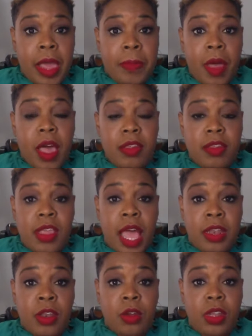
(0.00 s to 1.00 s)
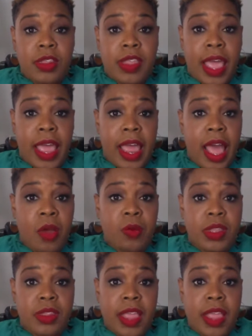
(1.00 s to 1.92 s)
boss noticed that I was